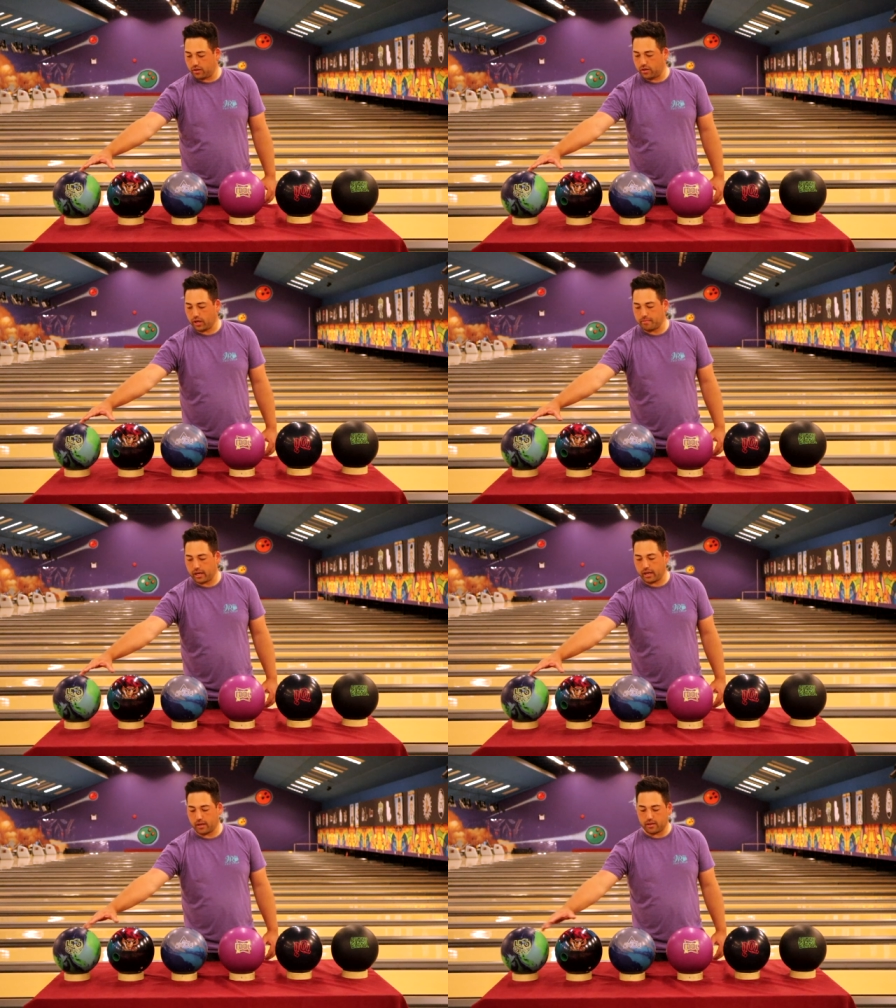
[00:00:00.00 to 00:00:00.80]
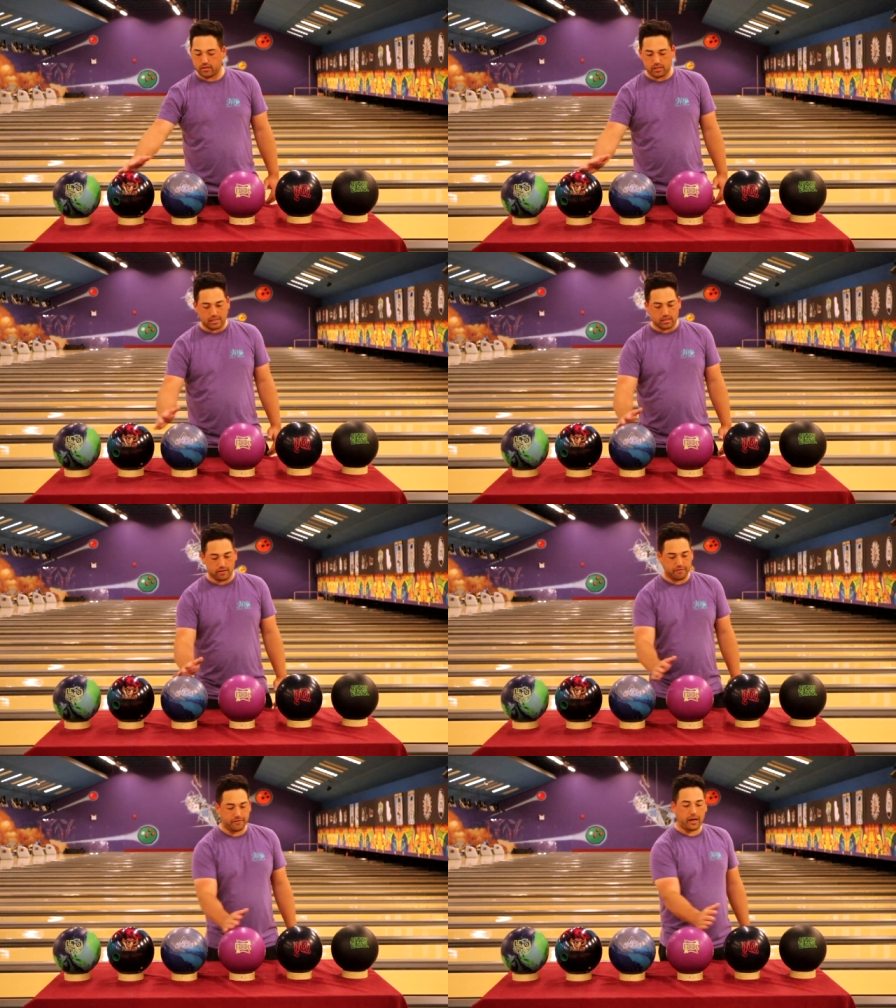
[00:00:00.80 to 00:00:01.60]
You got my
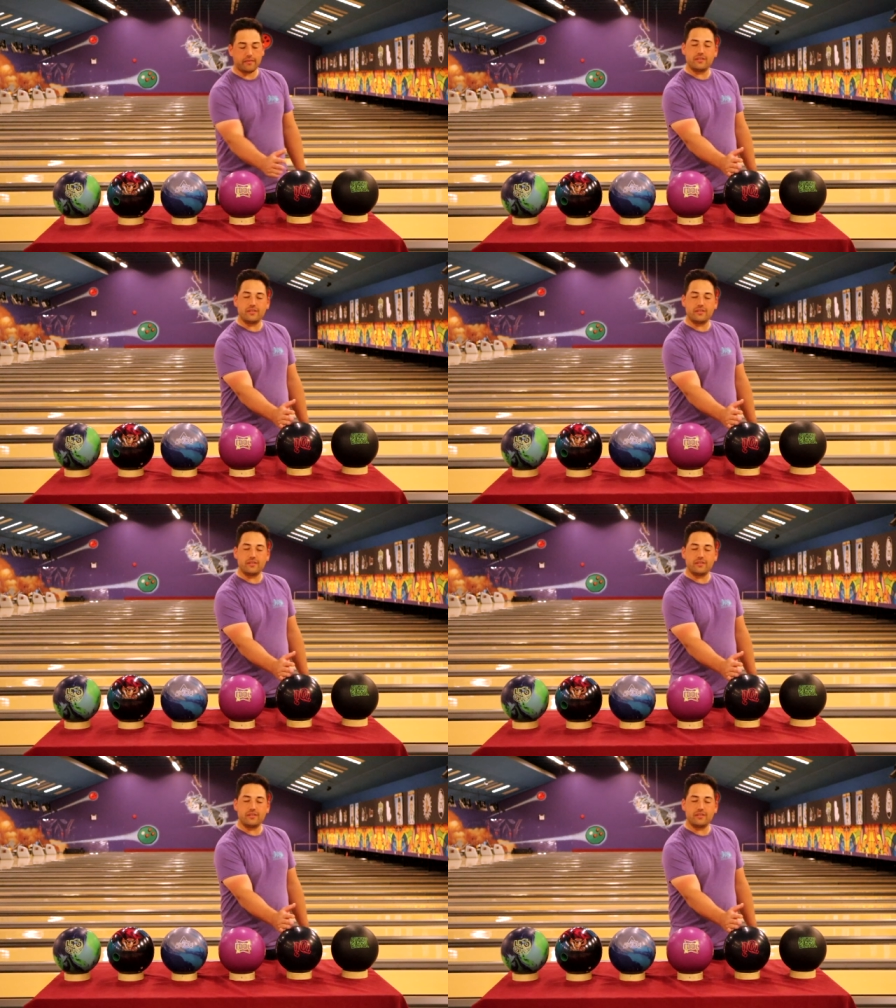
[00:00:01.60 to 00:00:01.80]
five